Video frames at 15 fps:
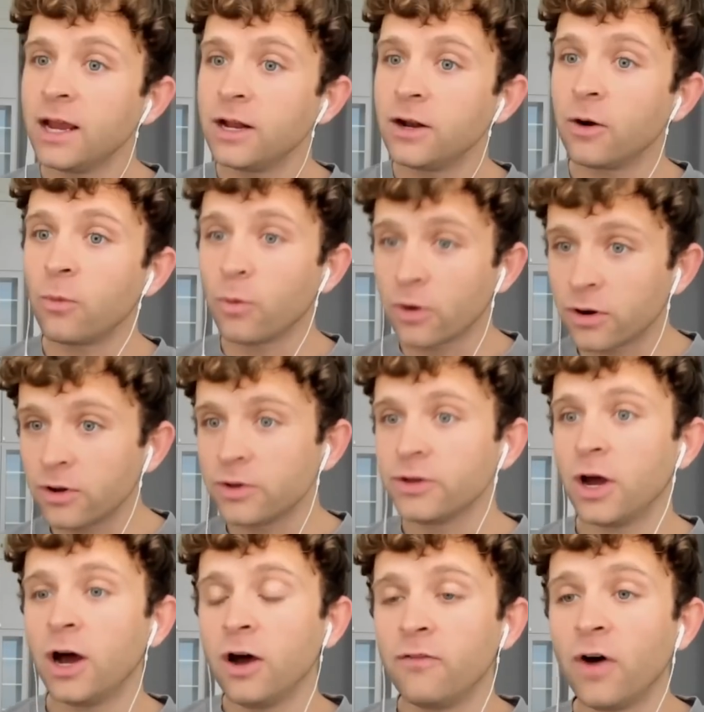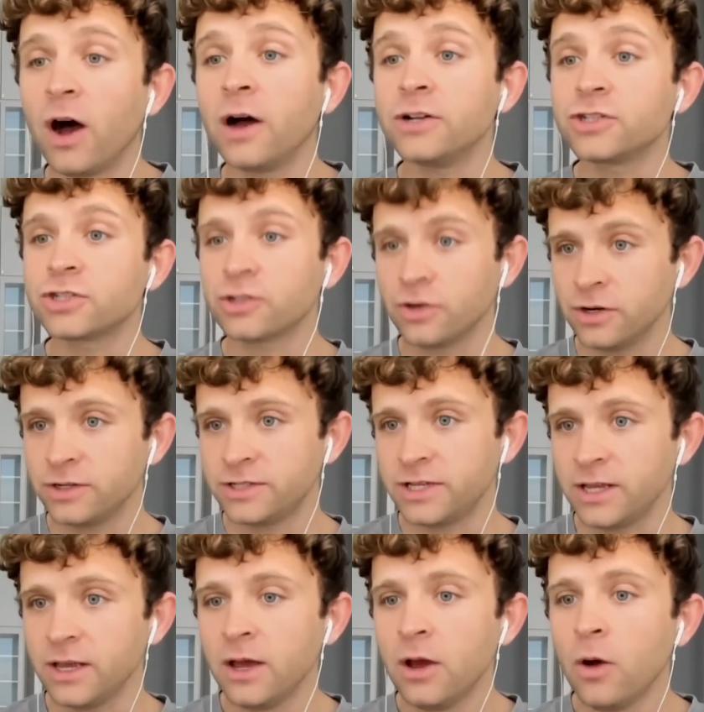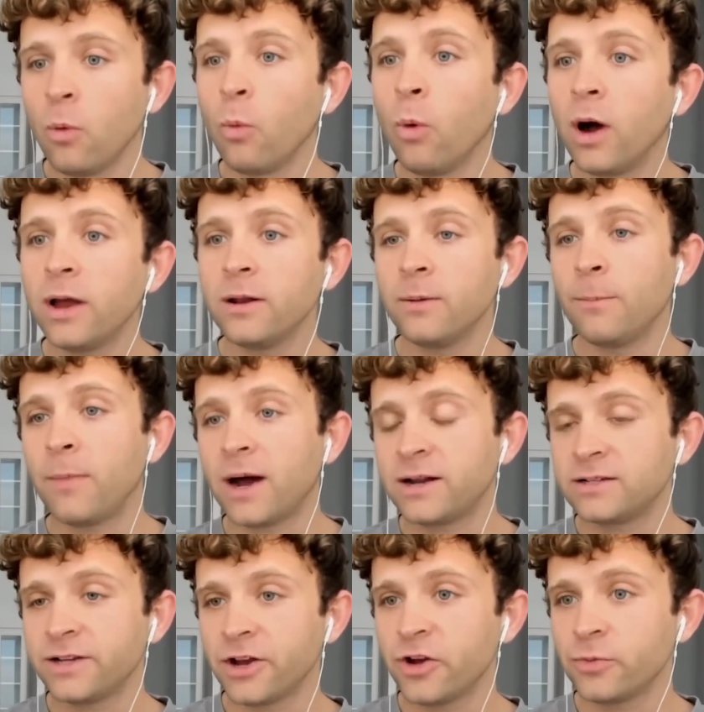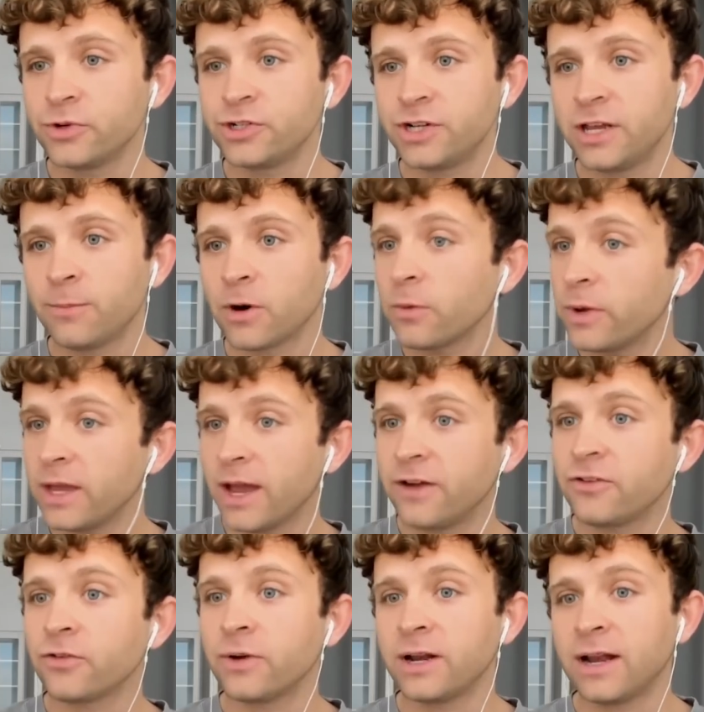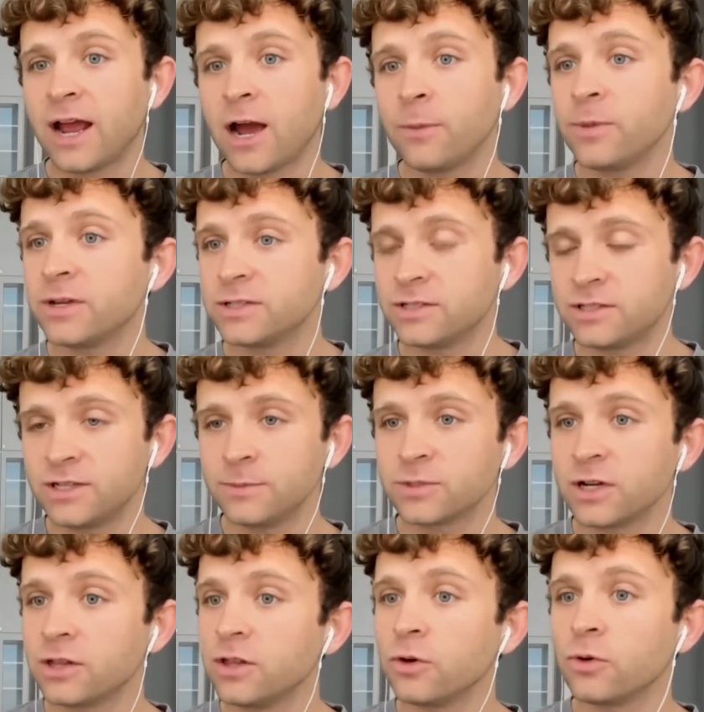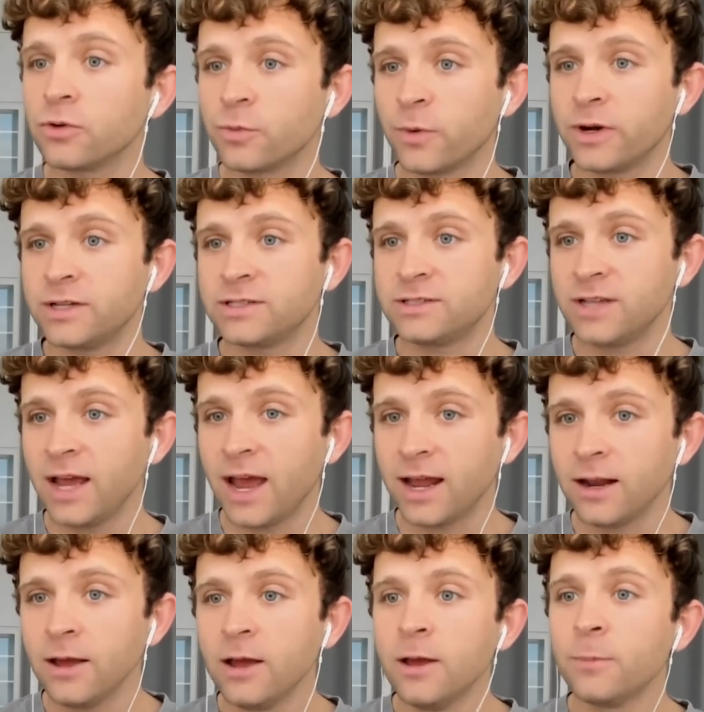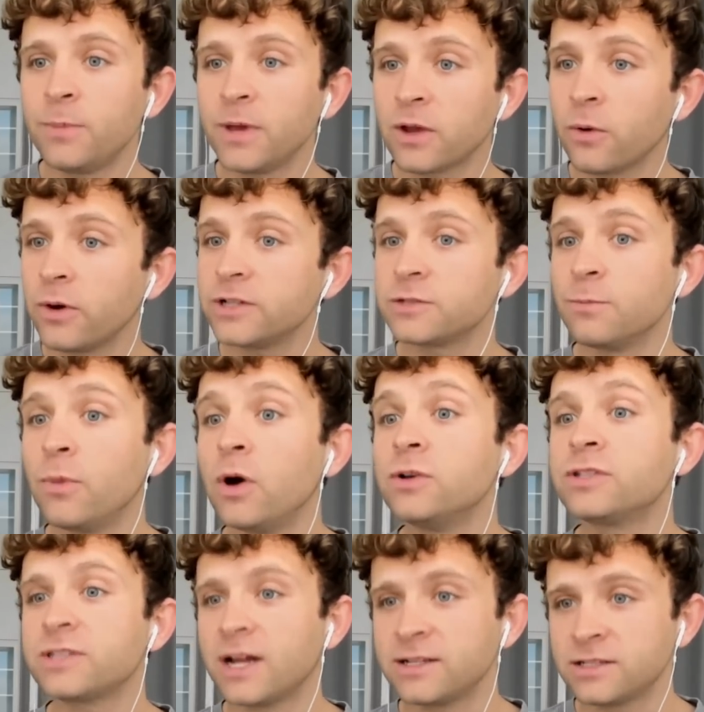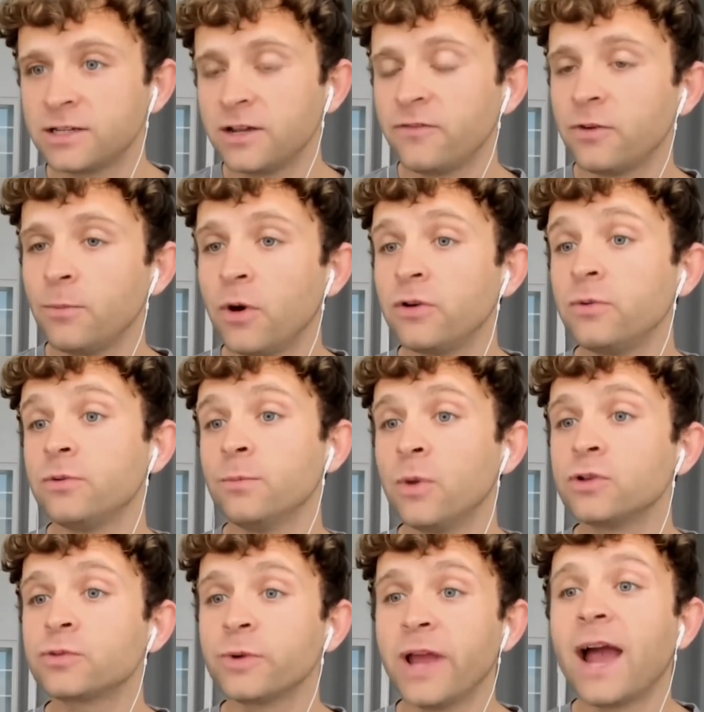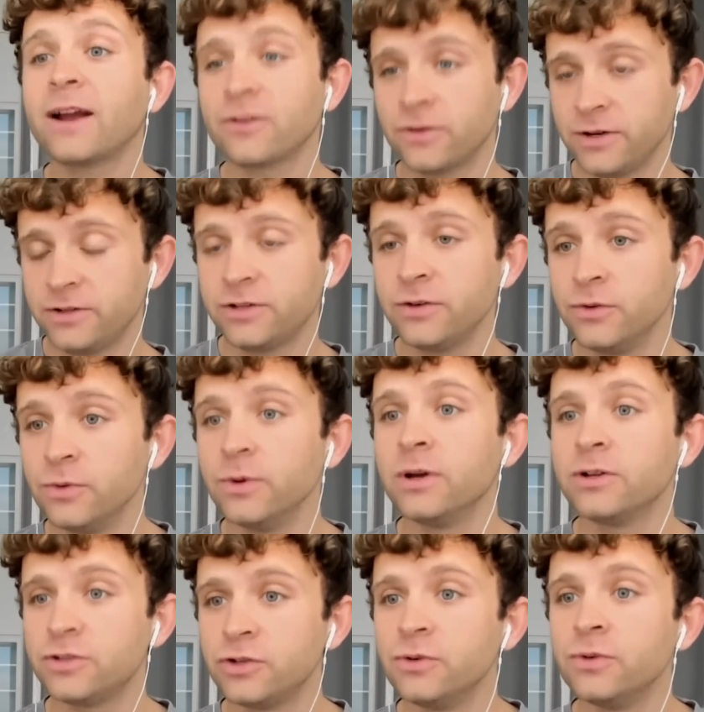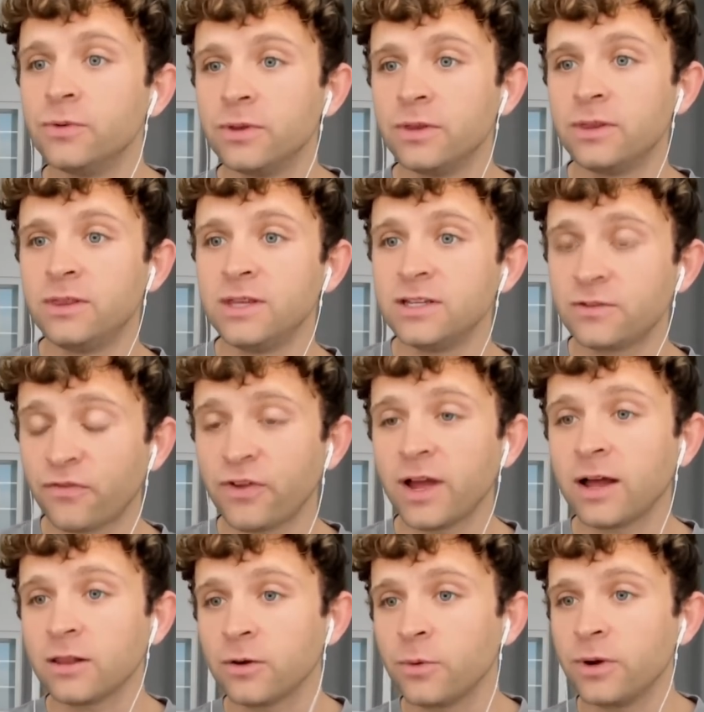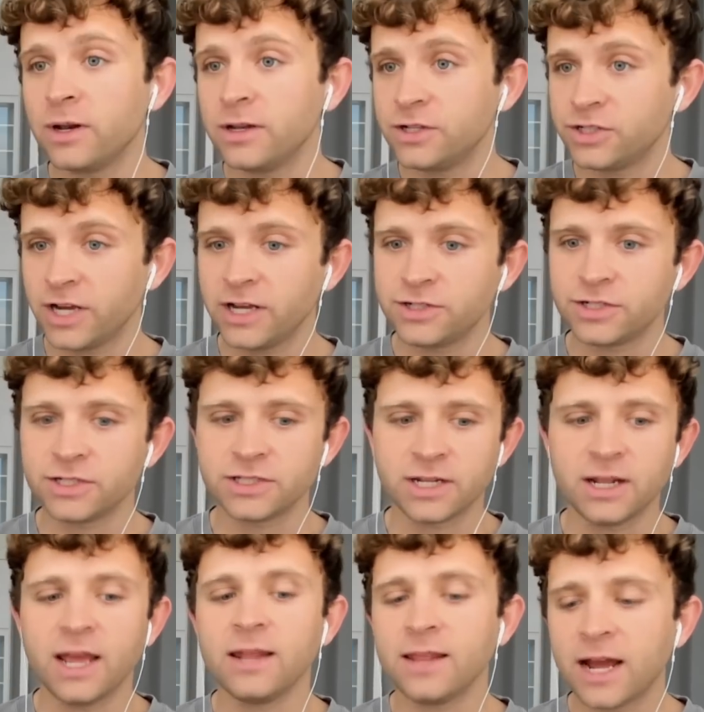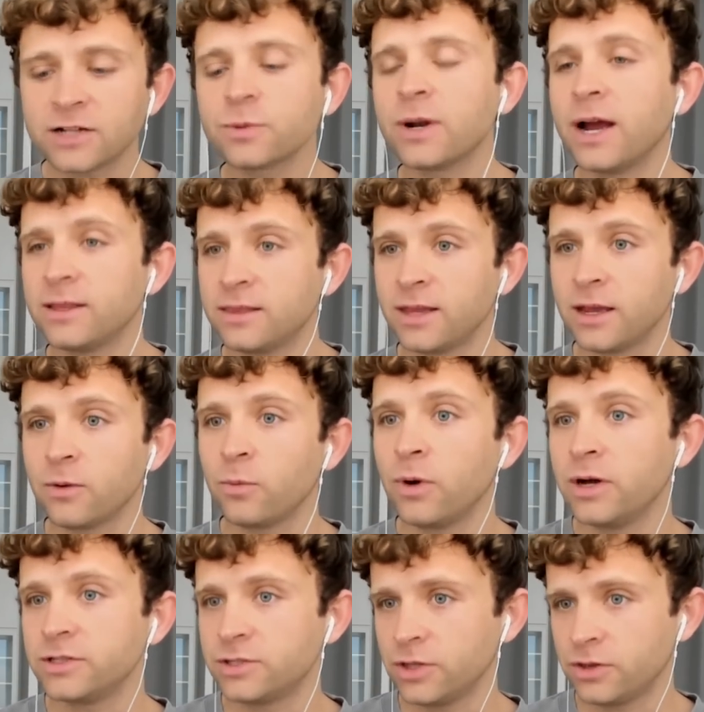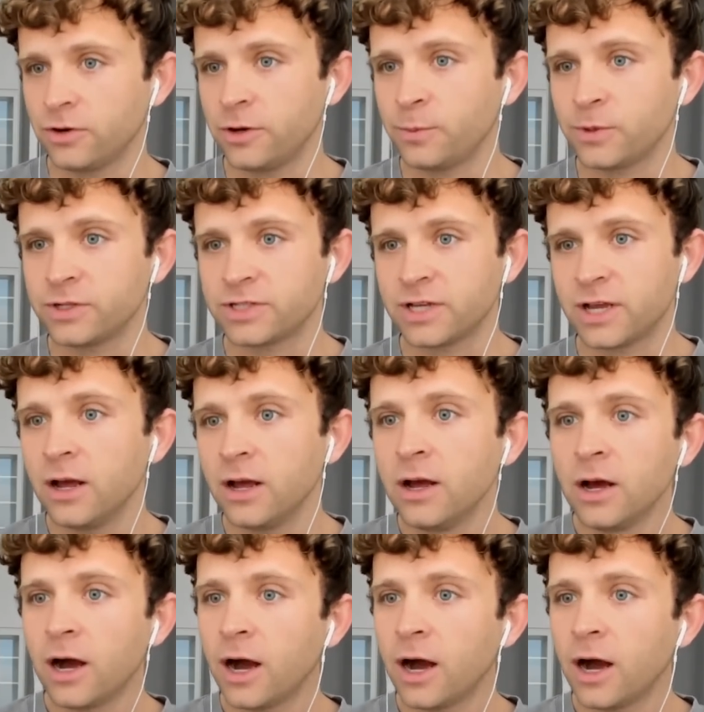in a world of uncertainty, what monetary regime are we entering now? Because it seems like the old one is dead. Bitcoin is most sensitive and most reactory to these fiat liquidity changes. And that's what I think was the 30%